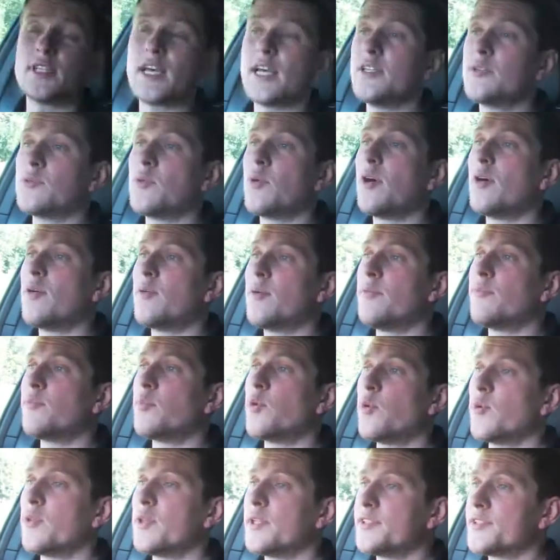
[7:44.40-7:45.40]
that is why we
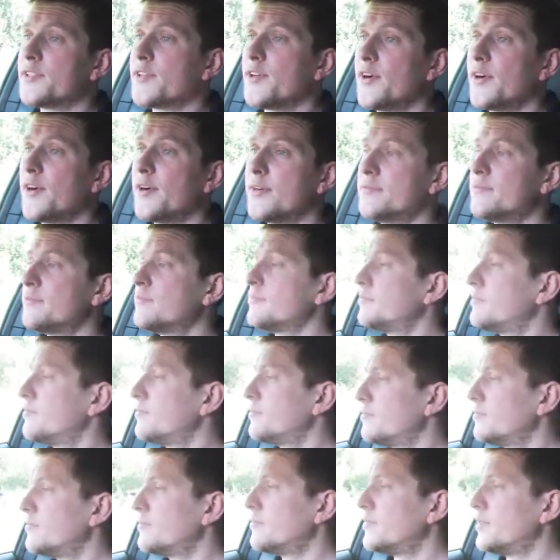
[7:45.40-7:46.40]
bought this car,
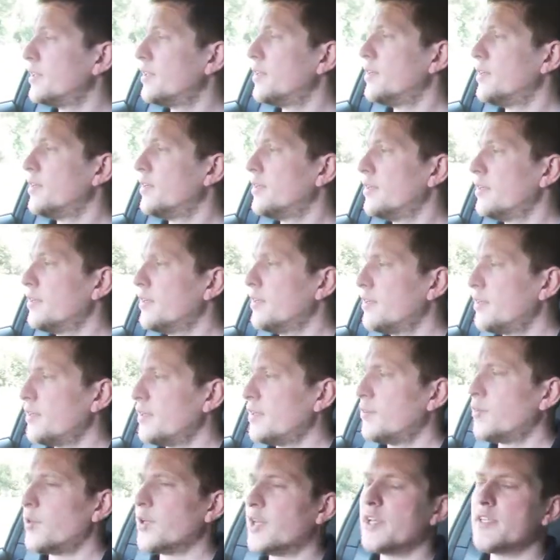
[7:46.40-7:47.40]

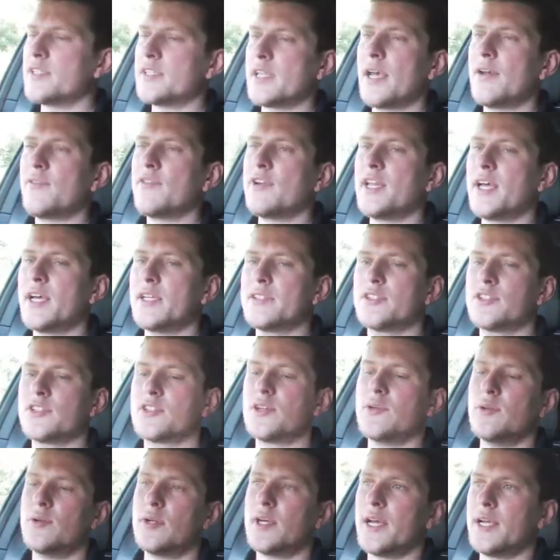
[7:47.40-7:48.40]
because every day is a
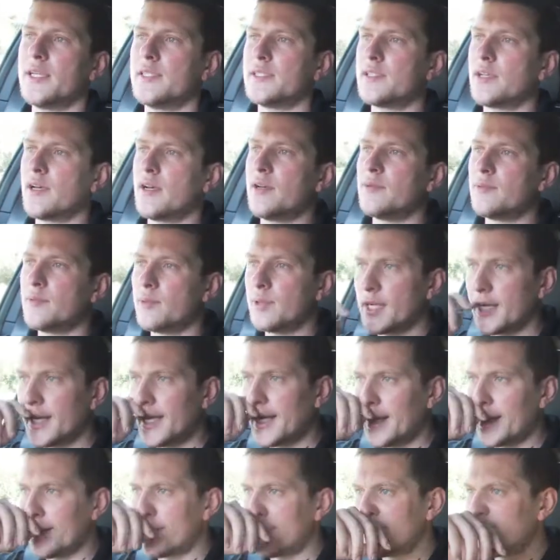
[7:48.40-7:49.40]
school day. So we'll
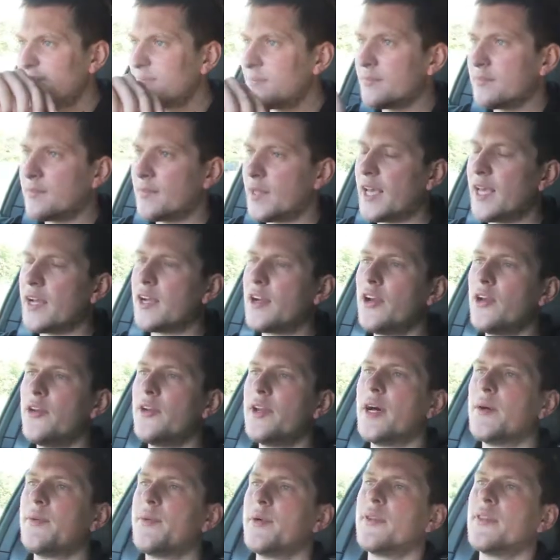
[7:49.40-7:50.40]
get
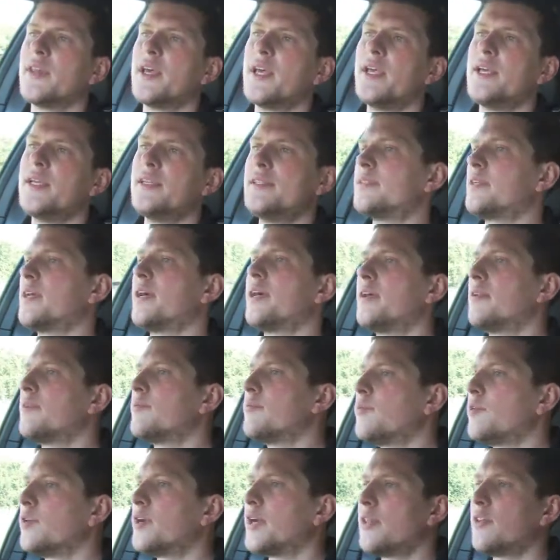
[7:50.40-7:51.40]
clued up on these,
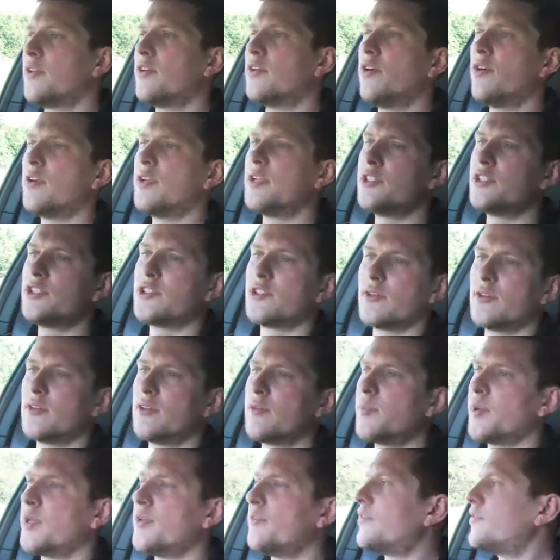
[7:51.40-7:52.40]
and we'll get the knowledge on
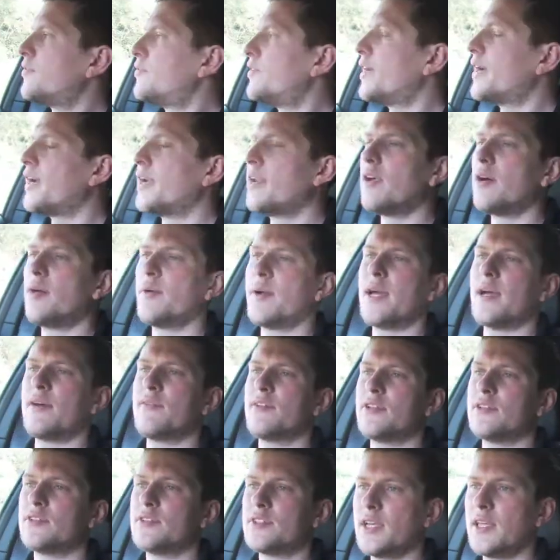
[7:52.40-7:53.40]
the B58 like we
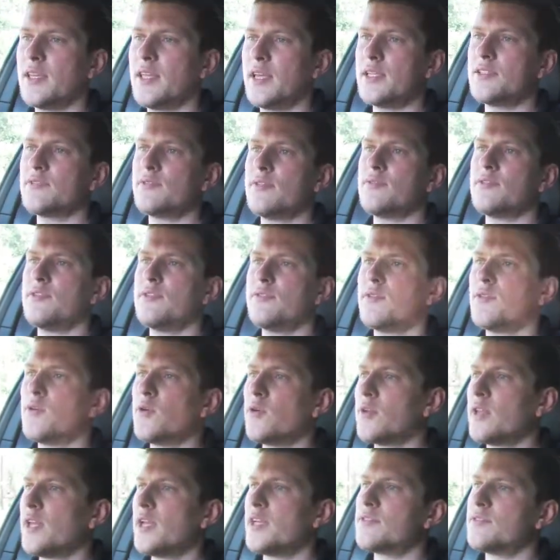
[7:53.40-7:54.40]
have on, say, the S54
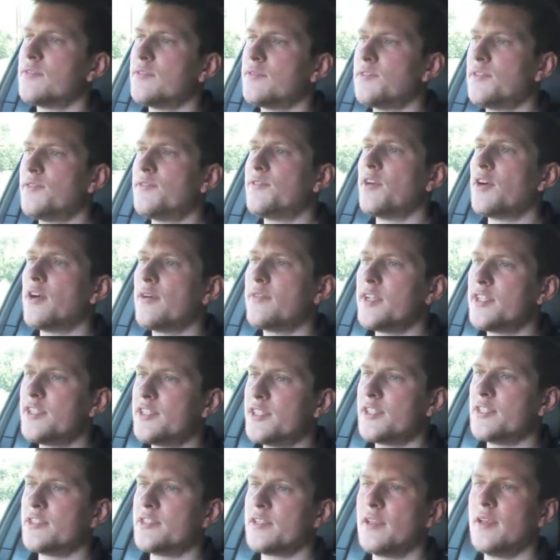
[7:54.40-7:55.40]
or the S55
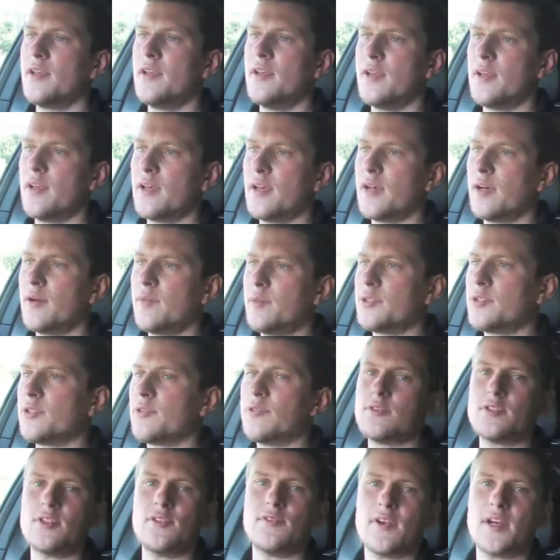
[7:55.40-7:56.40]
engines, which
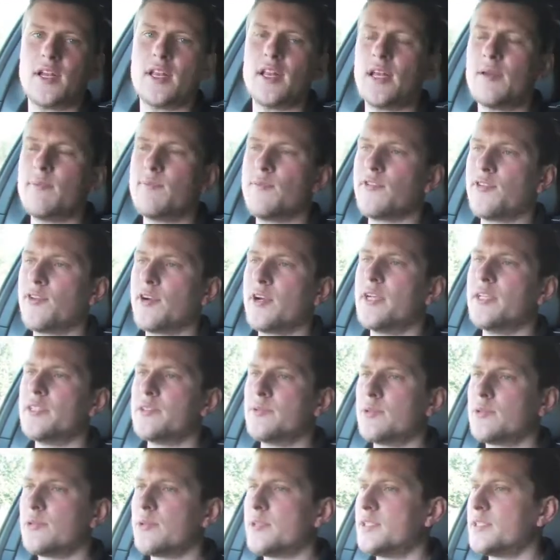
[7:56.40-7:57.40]
are obviously found in
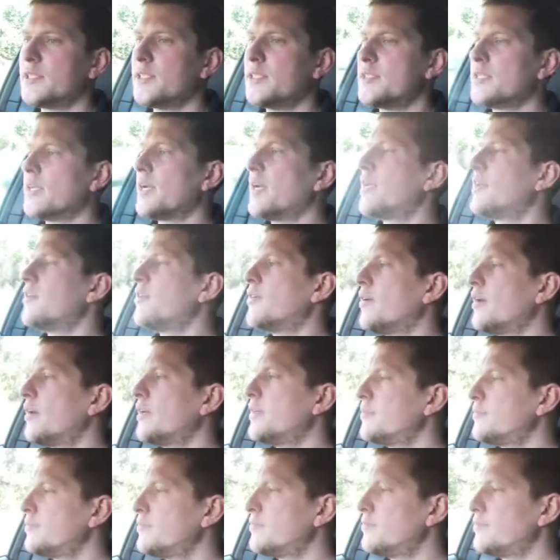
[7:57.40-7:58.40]
M3s, which we see day and
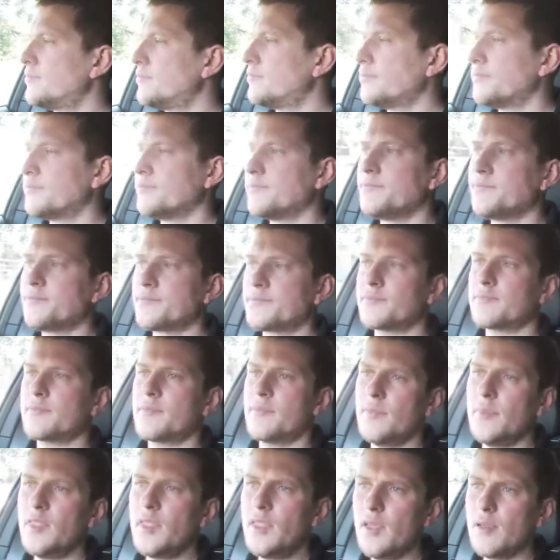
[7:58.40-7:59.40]
night
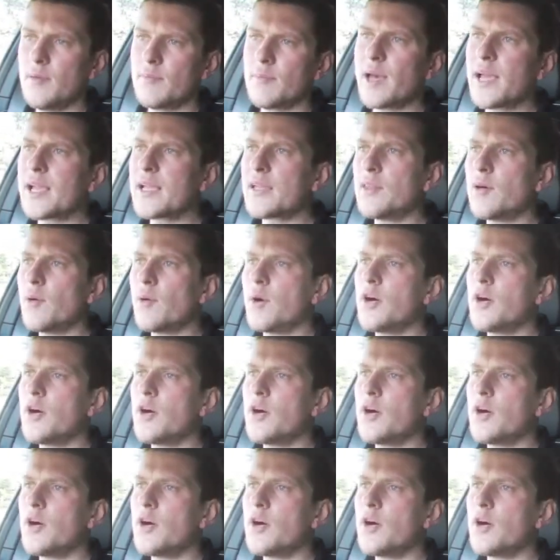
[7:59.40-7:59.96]
back in the